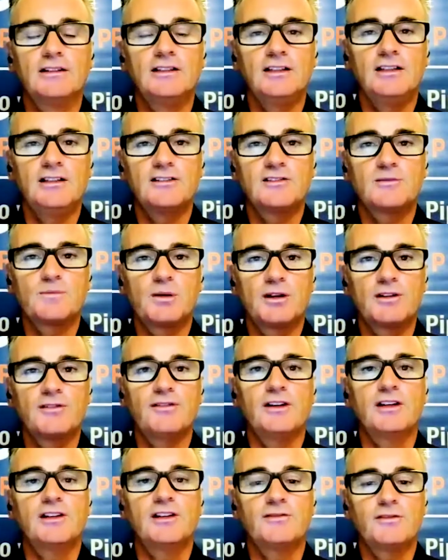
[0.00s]
It's
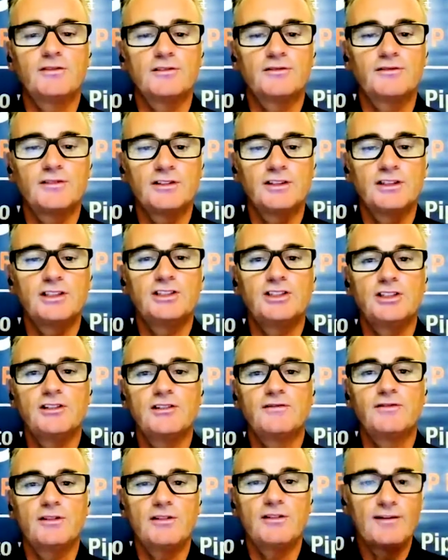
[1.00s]
perfect for for this year
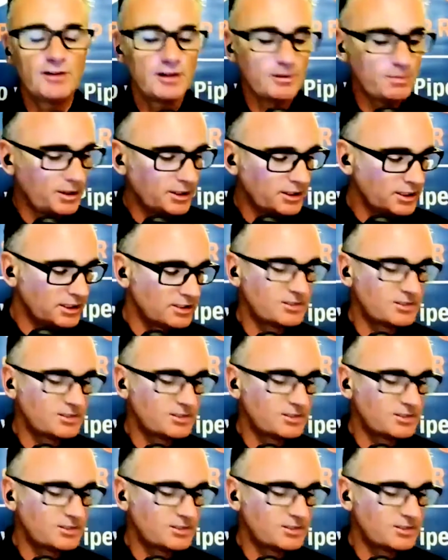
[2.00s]
for everybody.